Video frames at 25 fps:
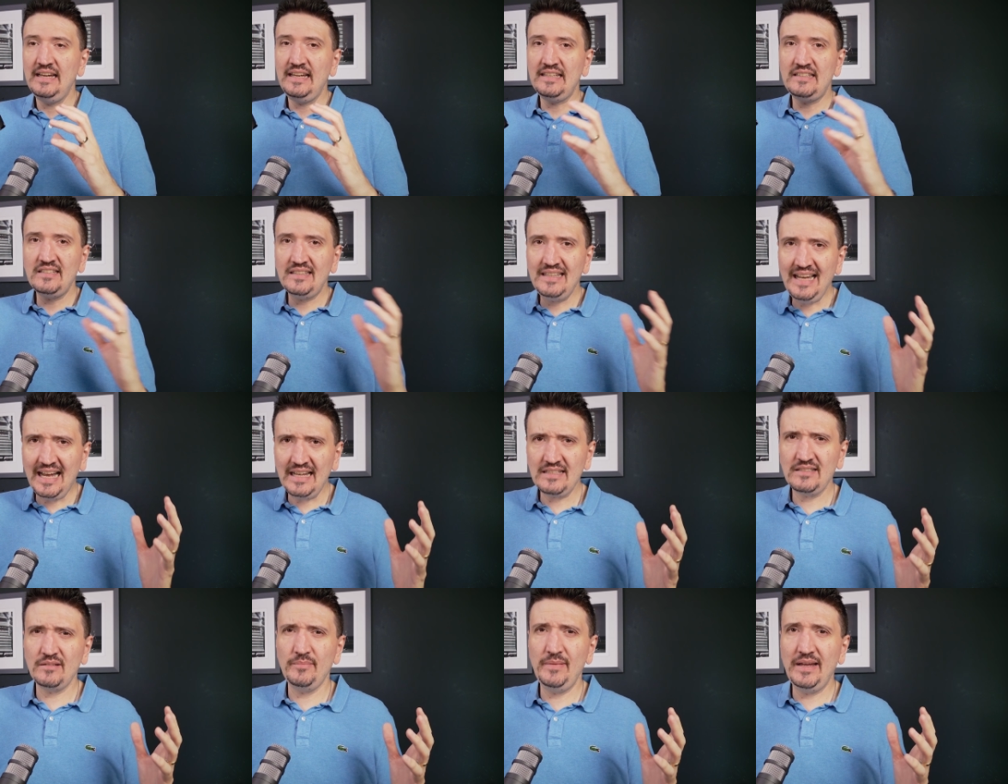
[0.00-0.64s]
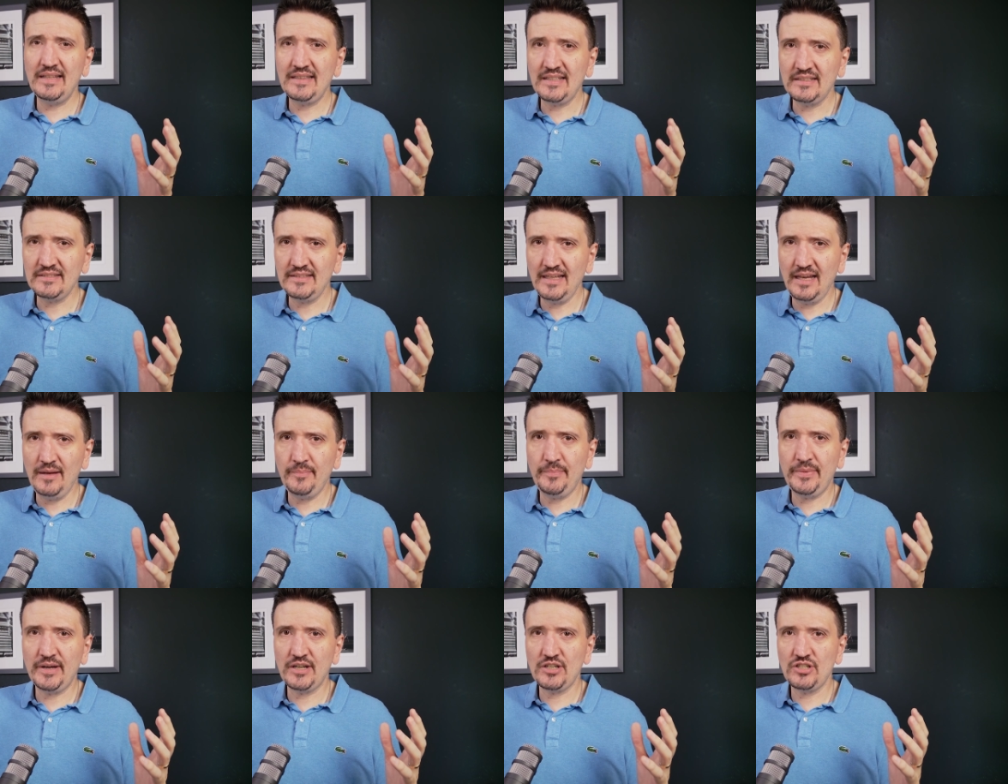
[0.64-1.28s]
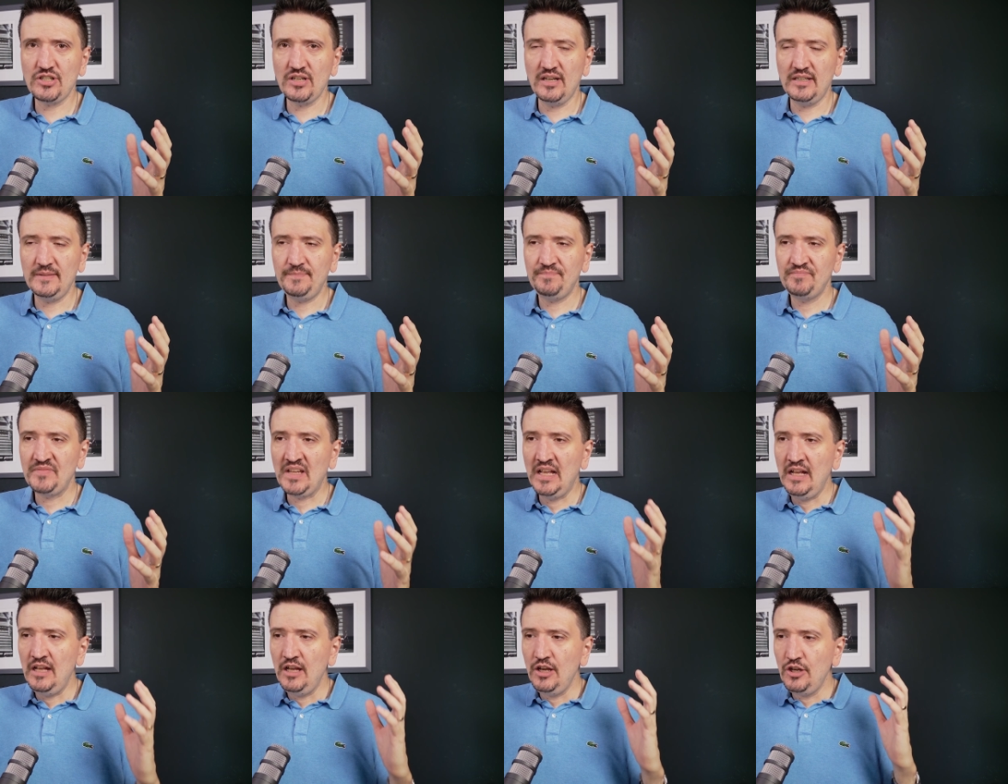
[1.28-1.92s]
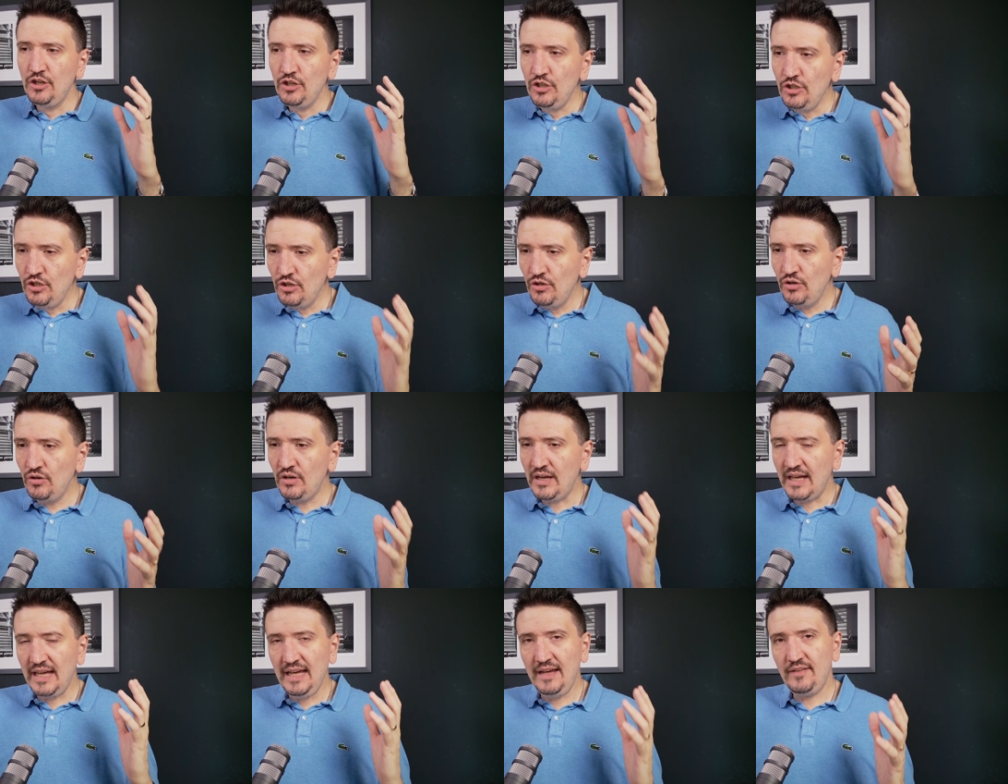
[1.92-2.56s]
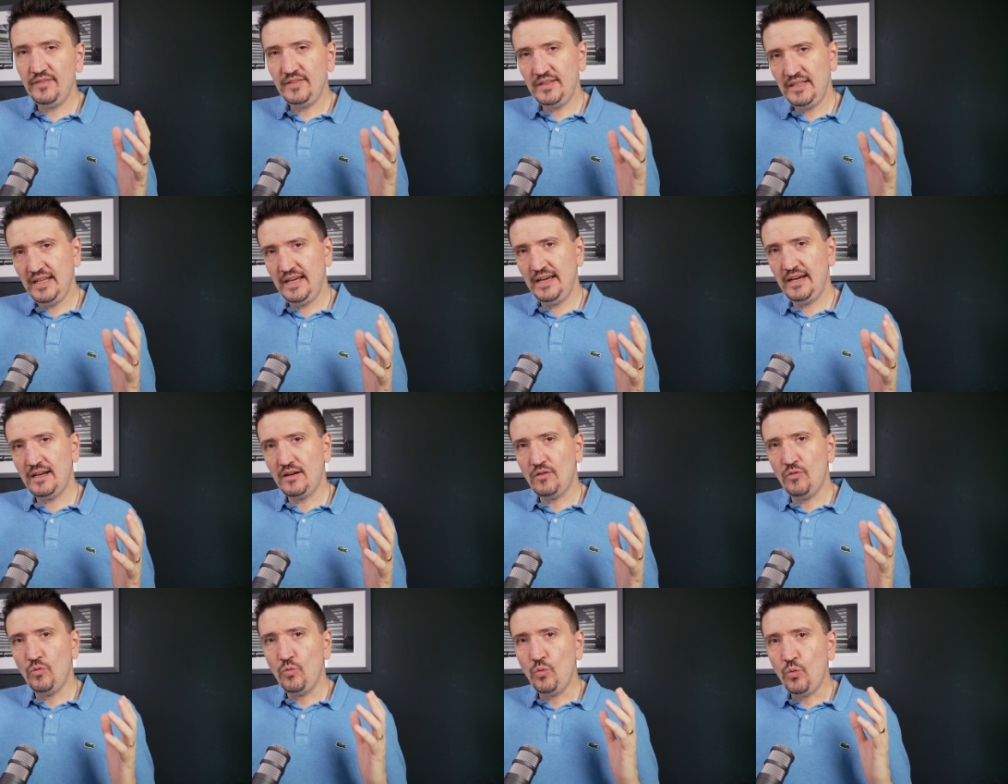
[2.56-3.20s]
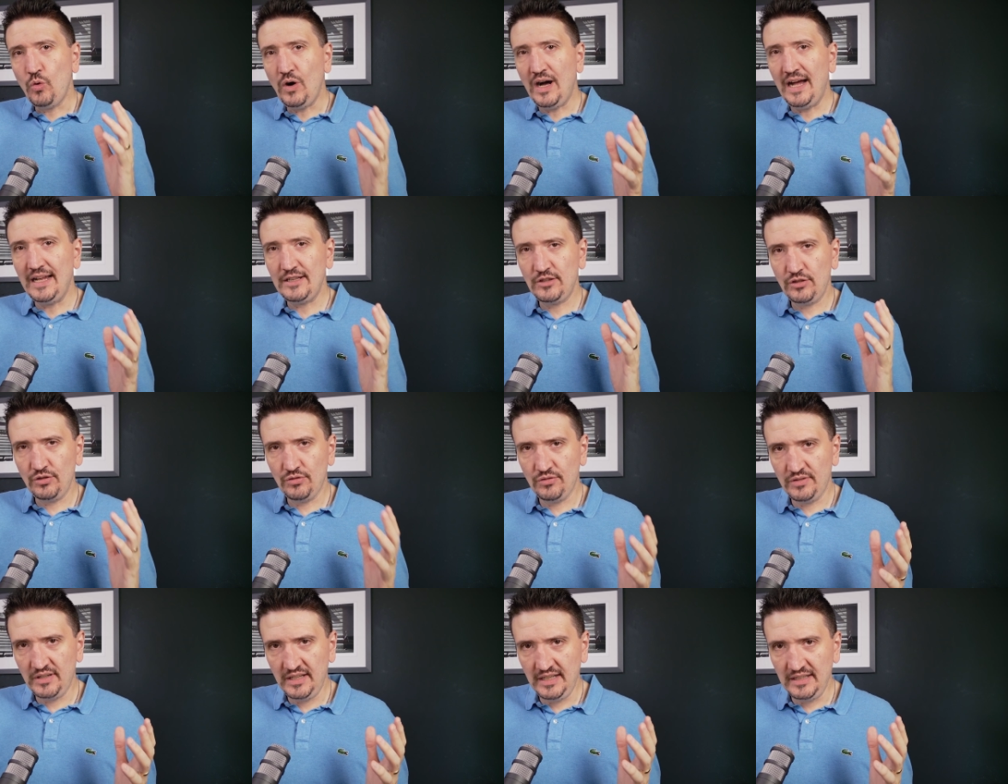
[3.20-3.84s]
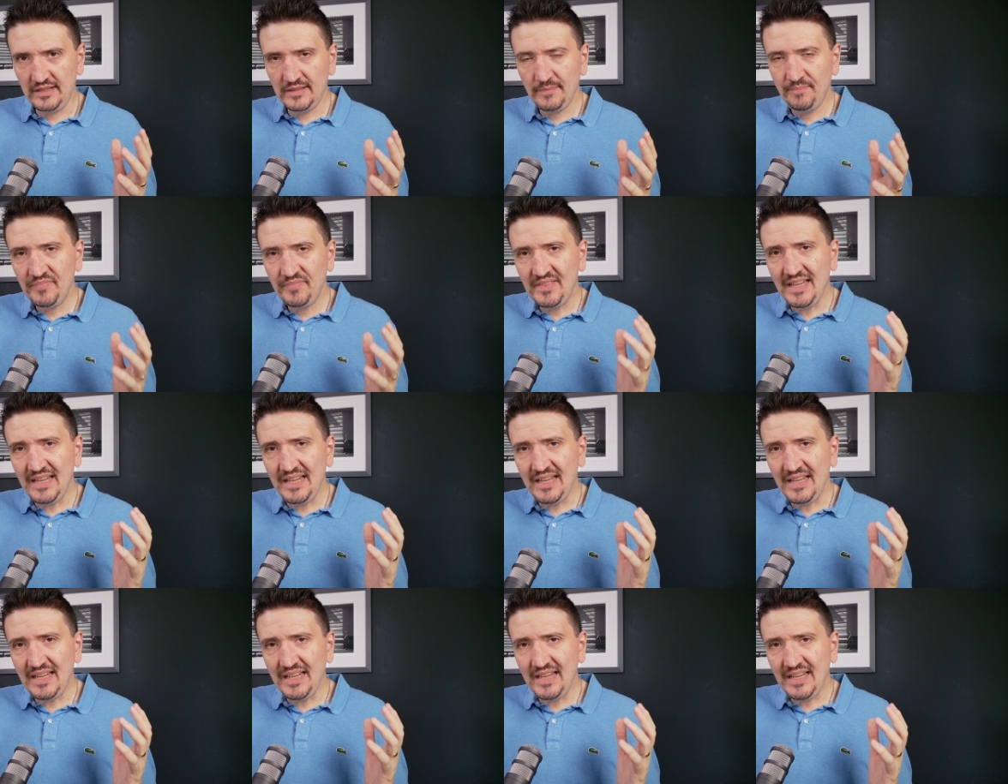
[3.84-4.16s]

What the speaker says: it doesn't matter the aperture. You have there what you need.